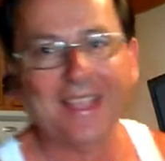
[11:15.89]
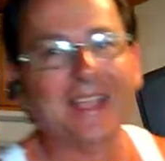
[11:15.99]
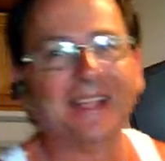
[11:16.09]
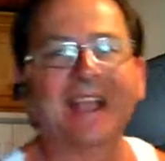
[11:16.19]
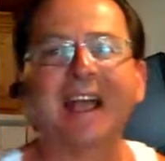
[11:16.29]

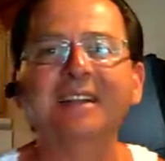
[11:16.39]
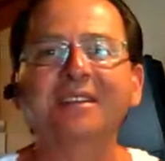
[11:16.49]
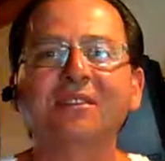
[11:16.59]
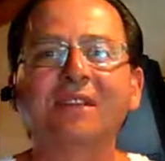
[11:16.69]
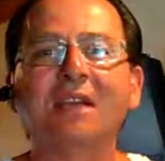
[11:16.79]
And God
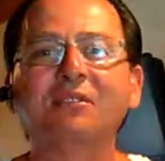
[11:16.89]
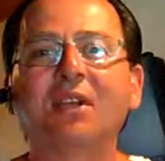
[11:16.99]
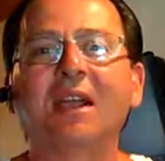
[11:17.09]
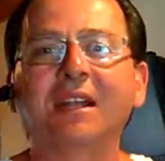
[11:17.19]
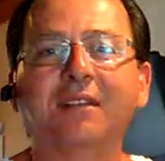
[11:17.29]
knows I've
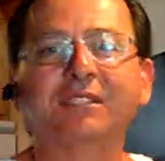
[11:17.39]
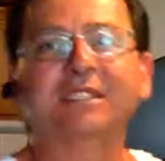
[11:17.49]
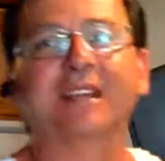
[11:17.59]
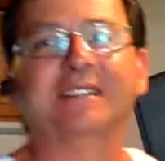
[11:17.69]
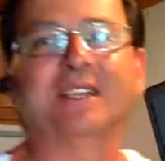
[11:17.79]
tried every
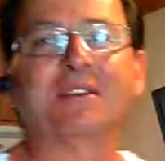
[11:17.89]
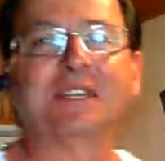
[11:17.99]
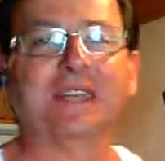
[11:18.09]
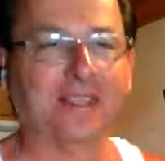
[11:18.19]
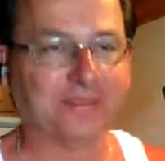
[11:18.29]
solitary
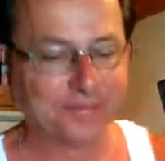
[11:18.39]
day.